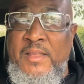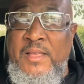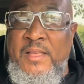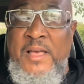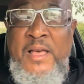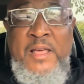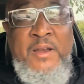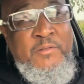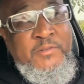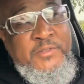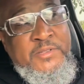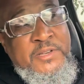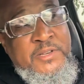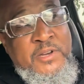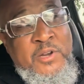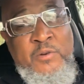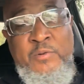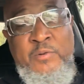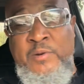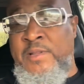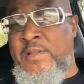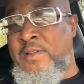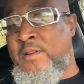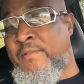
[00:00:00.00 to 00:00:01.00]
I don't see no
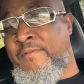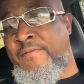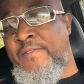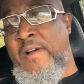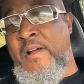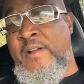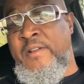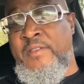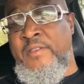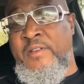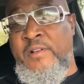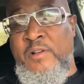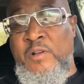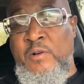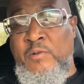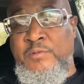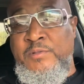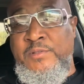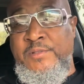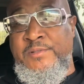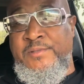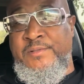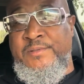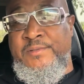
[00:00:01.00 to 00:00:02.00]
need to fire your
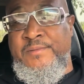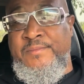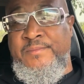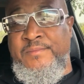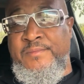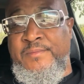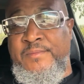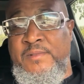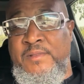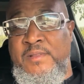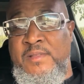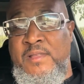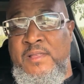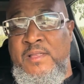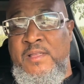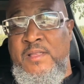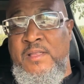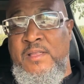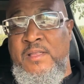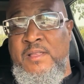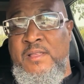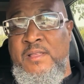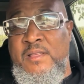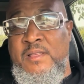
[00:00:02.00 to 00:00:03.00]
coaches.
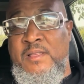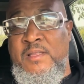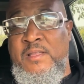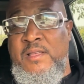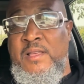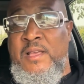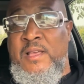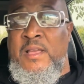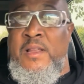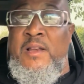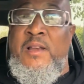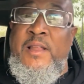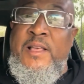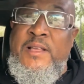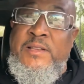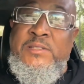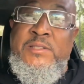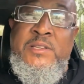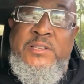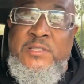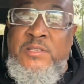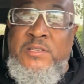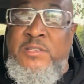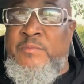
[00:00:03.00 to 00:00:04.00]
Unless
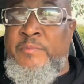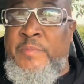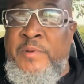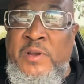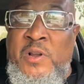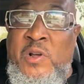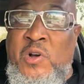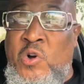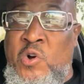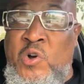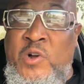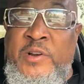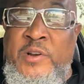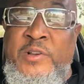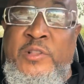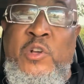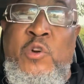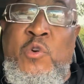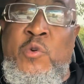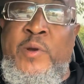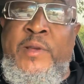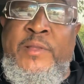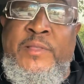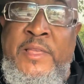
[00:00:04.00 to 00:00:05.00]
this has been an
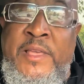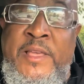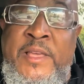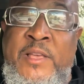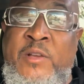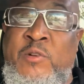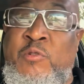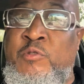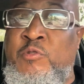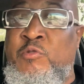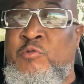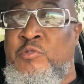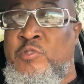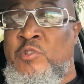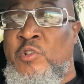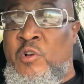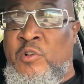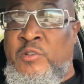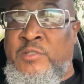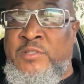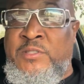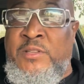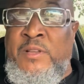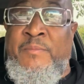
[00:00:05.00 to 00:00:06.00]
ongoing thing or you
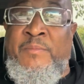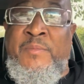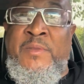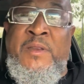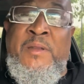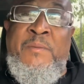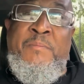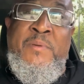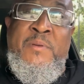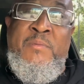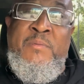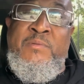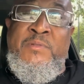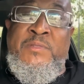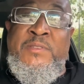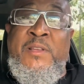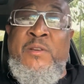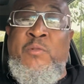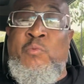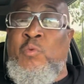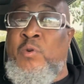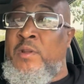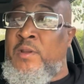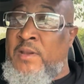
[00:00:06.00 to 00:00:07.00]
saw something and people
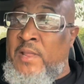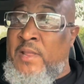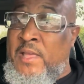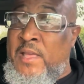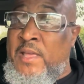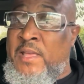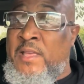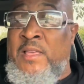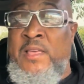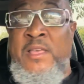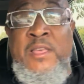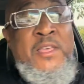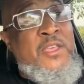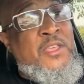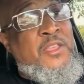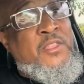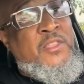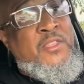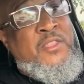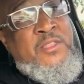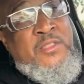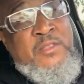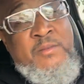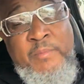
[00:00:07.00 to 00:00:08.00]
said, one day
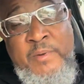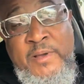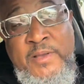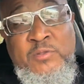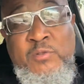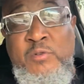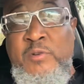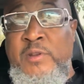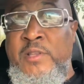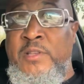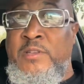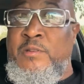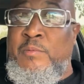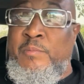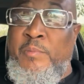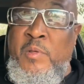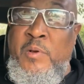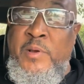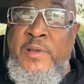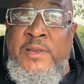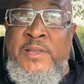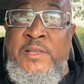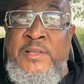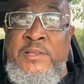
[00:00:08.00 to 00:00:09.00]
somebody's going to
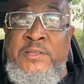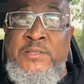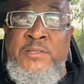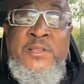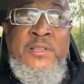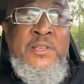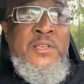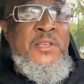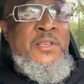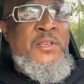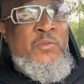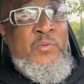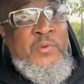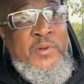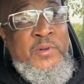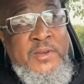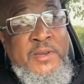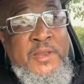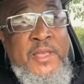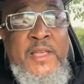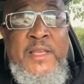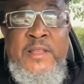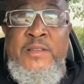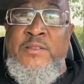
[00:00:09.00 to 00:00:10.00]
exploit this. One
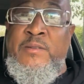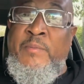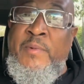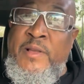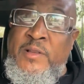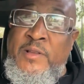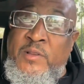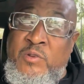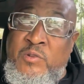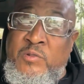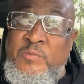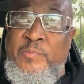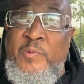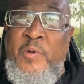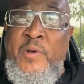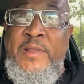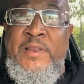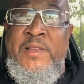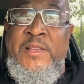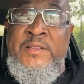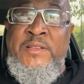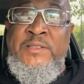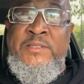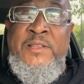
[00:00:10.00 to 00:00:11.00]
day somebody's going to
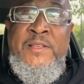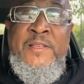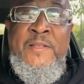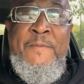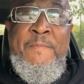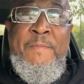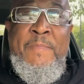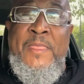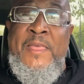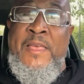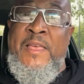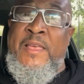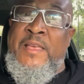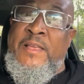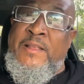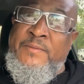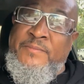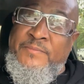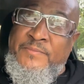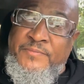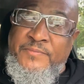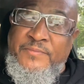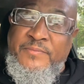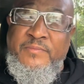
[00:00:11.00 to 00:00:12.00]
exploit this.
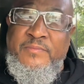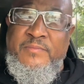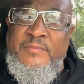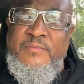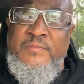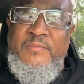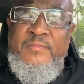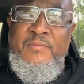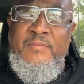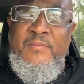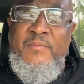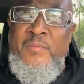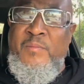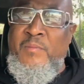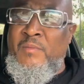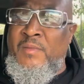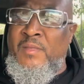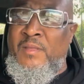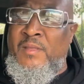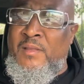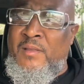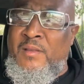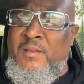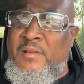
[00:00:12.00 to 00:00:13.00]
And
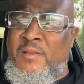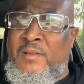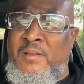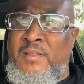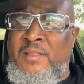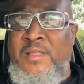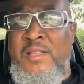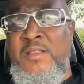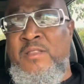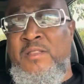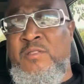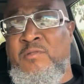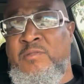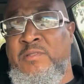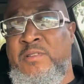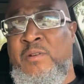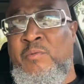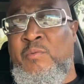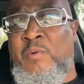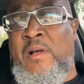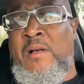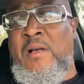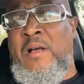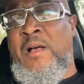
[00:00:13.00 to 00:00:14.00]
then you say,
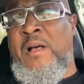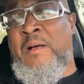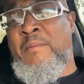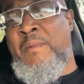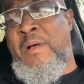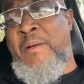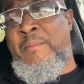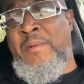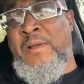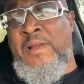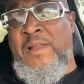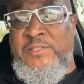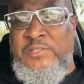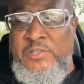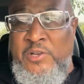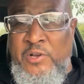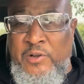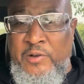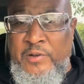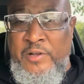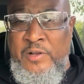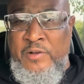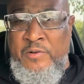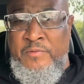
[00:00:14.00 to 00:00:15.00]
well, I'm going to let
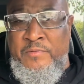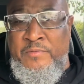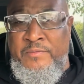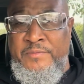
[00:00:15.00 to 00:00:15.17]
y'all go.